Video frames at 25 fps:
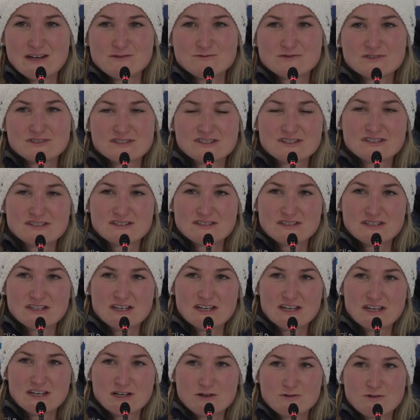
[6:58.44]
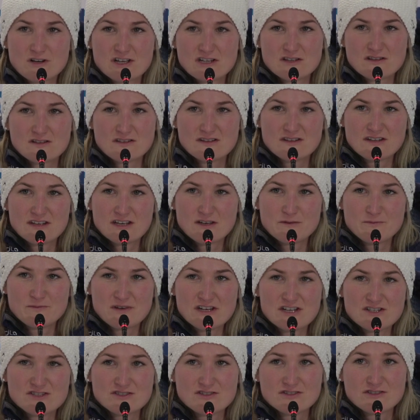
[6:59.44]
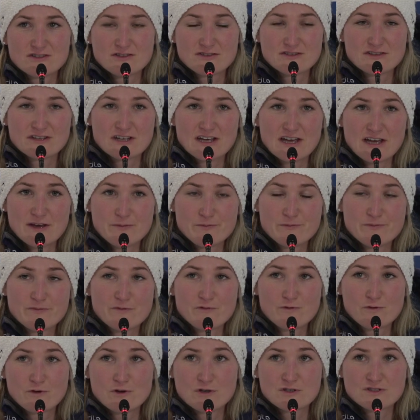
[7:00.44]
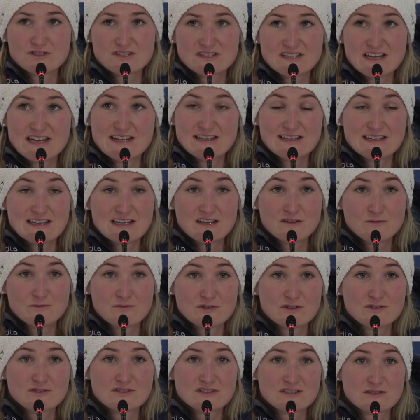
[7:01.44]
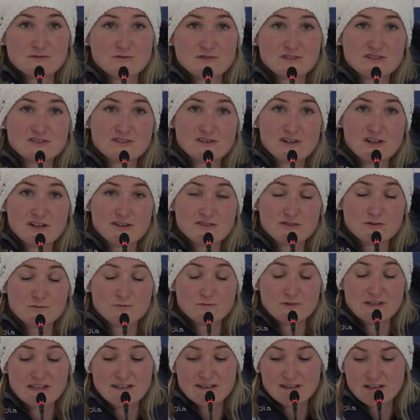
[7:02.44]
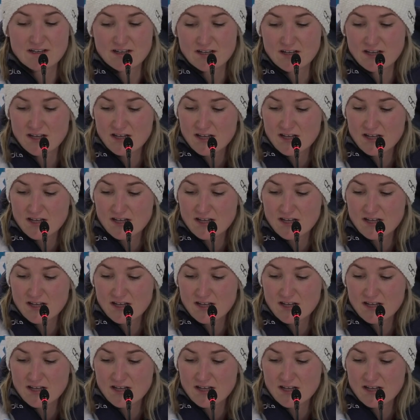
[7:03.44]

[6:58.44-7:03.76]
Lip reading: I was quite patient on the first standing because it was a lot of wind.